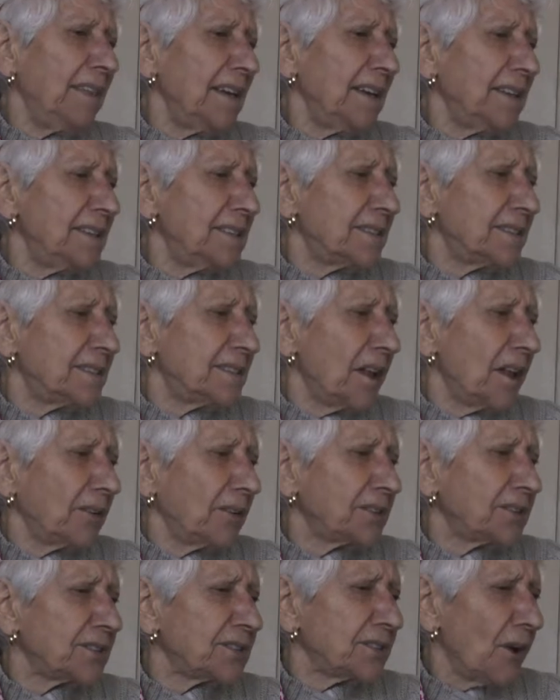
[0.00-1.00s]
he's
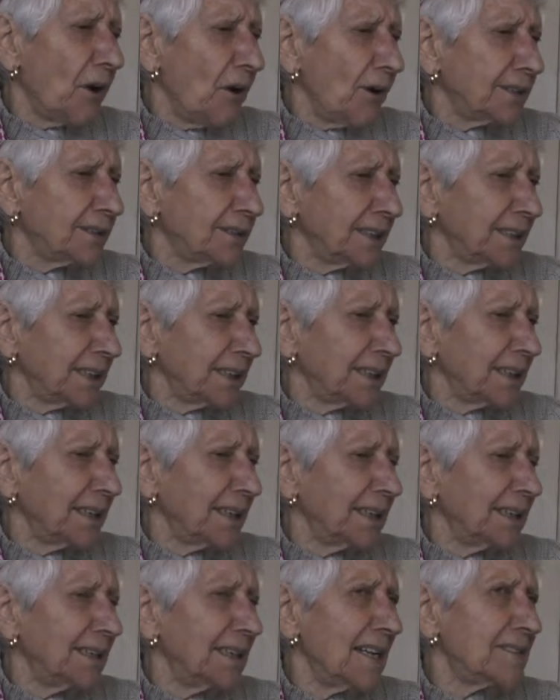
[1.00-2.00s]
not starting
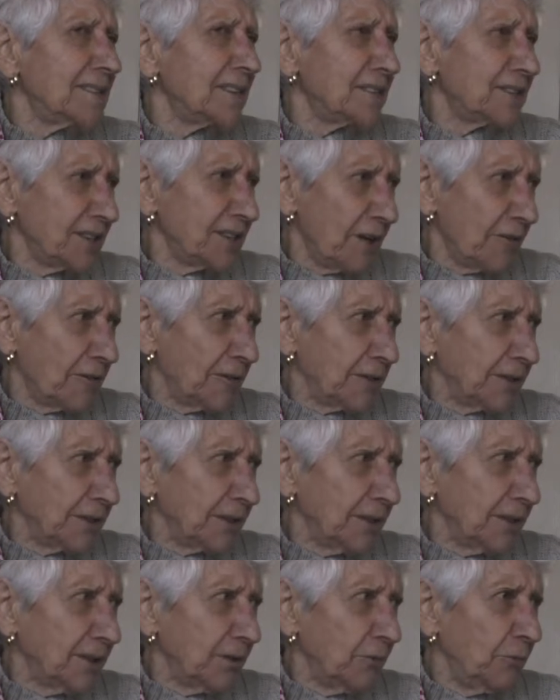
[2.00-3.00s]

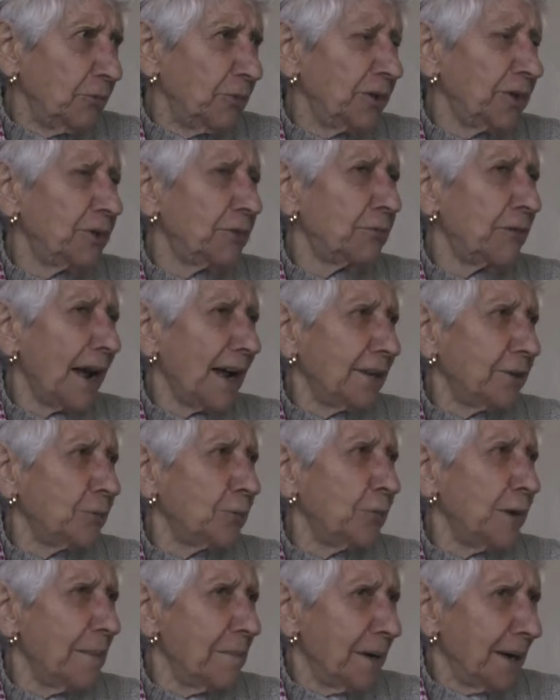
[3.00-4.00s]
necessarily with the right
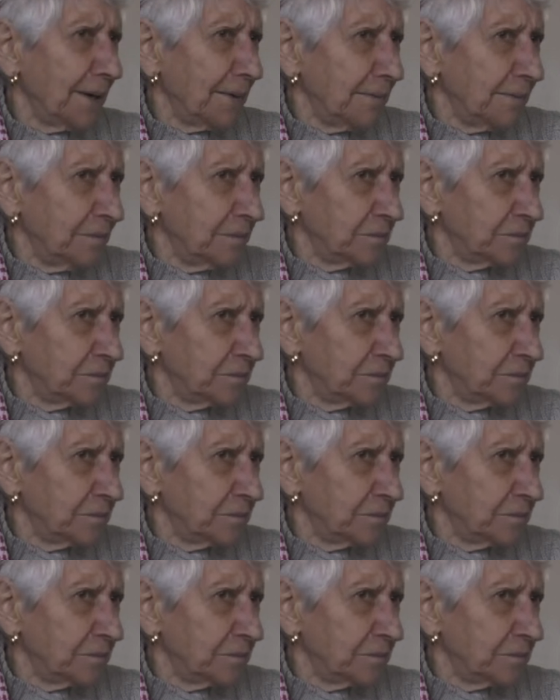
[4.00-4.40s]
women.